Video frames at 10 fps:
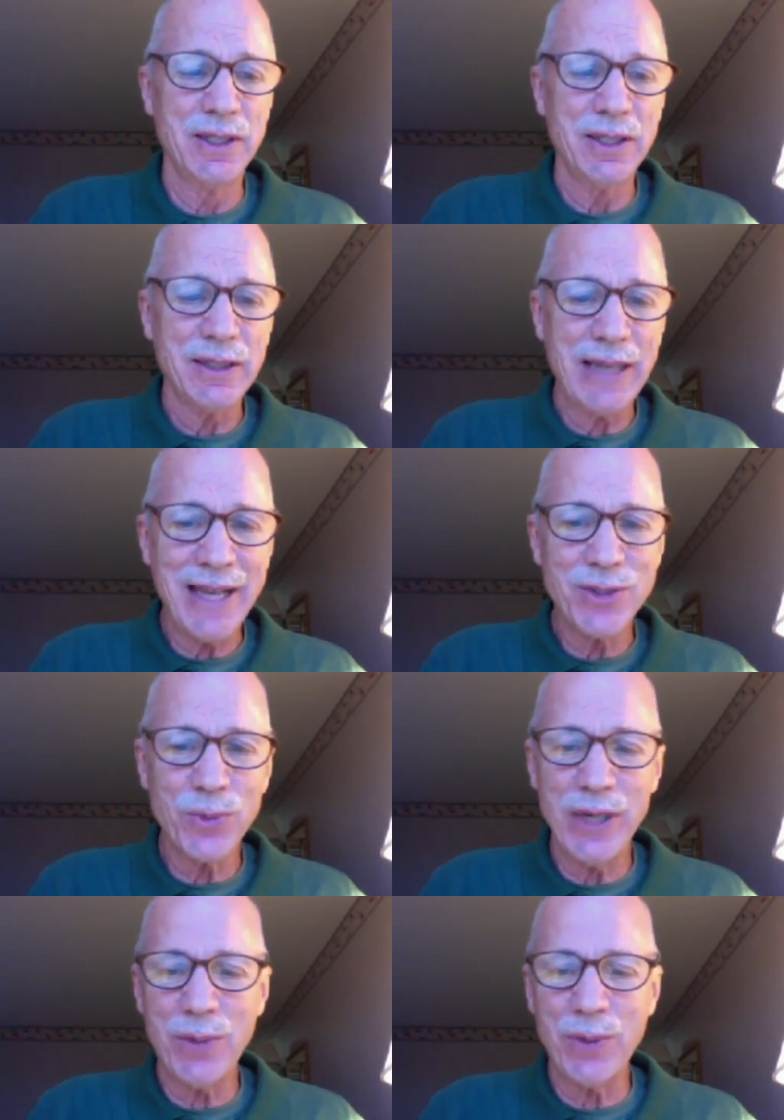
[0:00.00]
Last
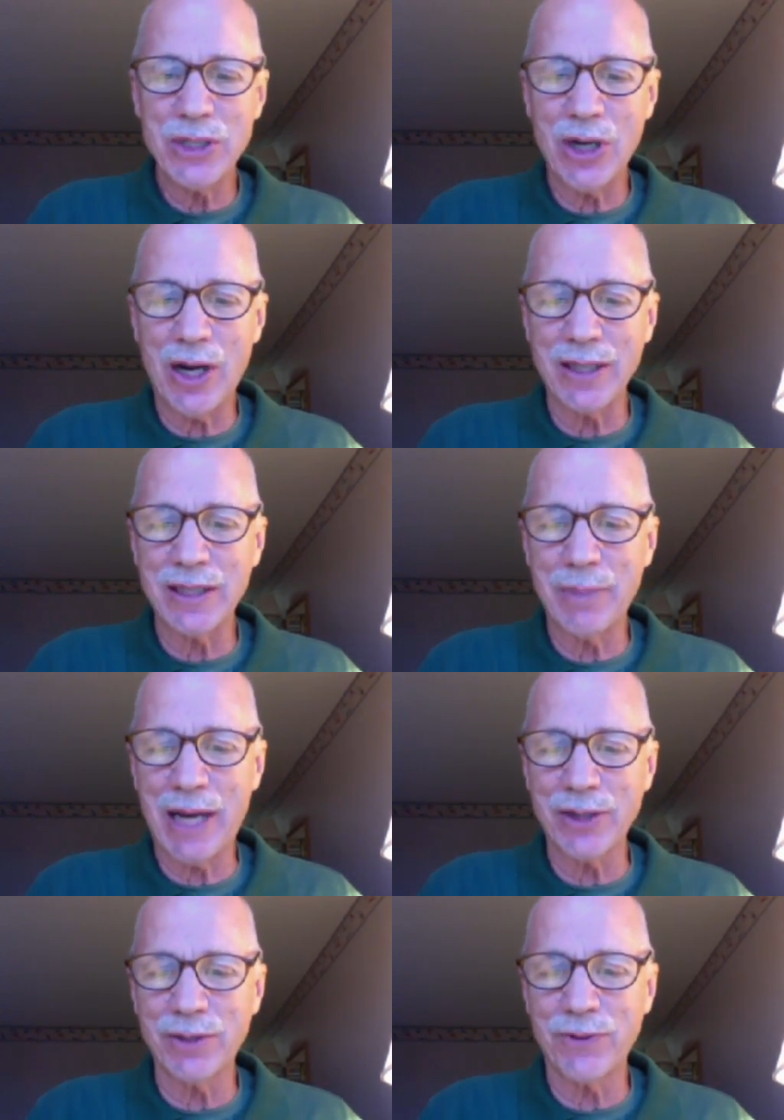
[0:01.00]
week, we talked
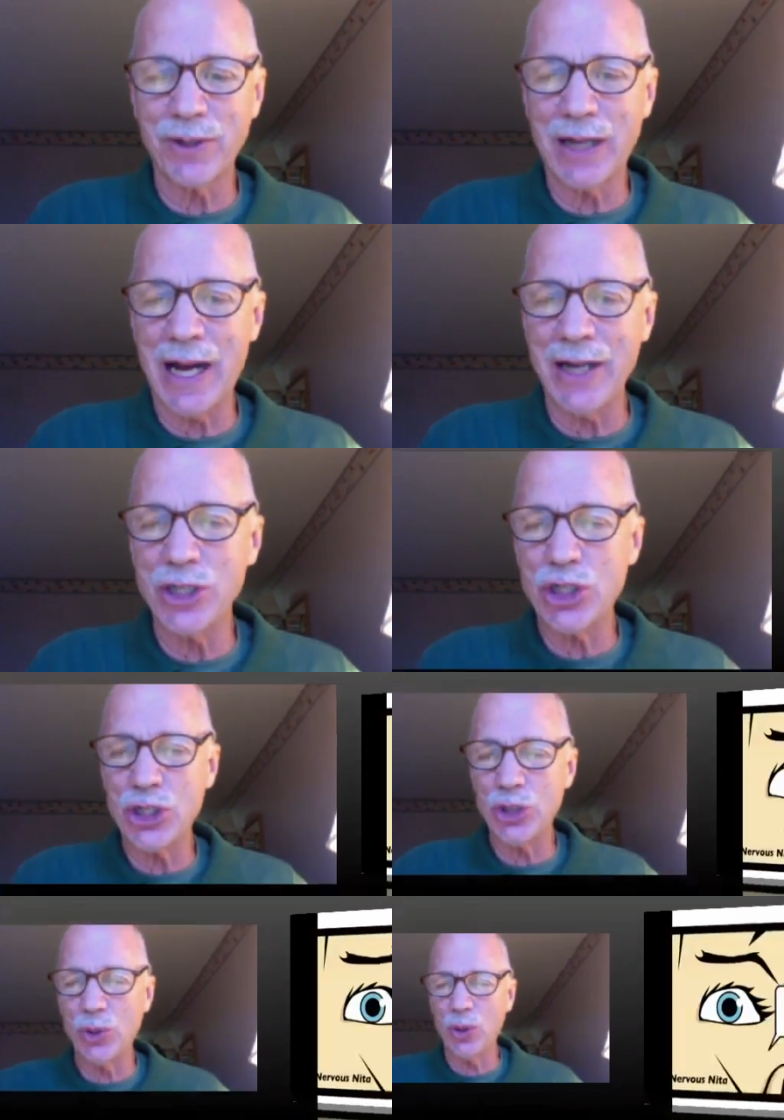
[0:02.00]
about the forgotten
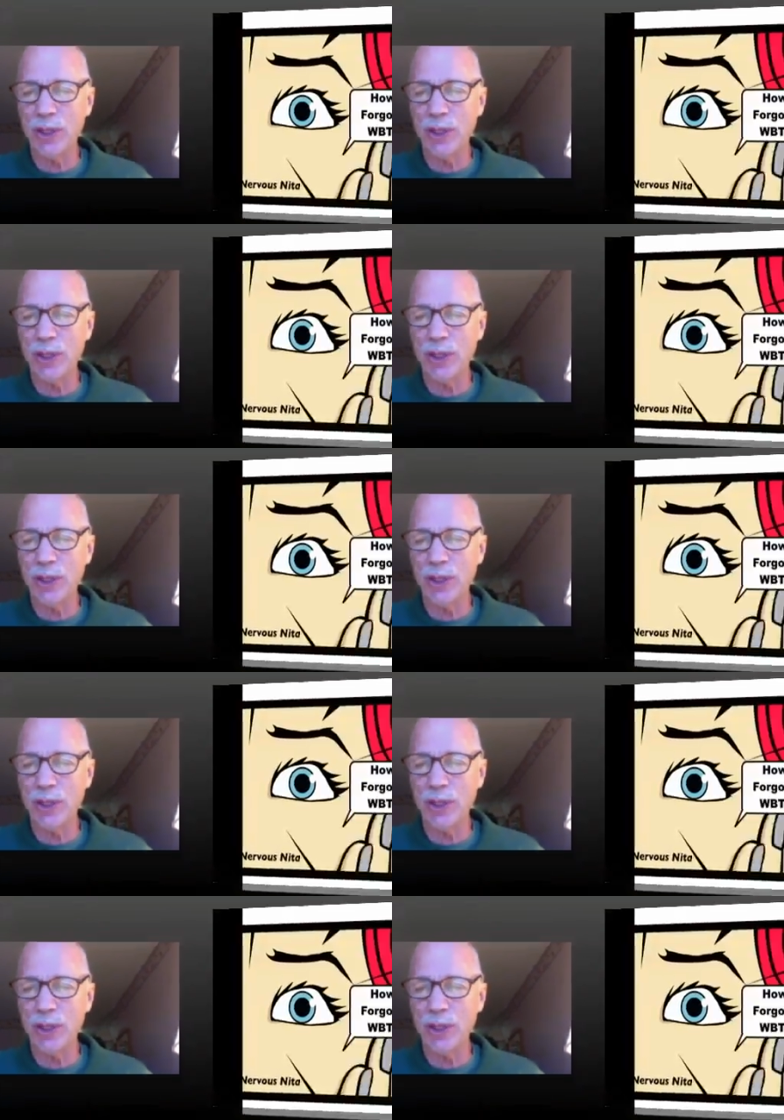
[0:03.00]
jewel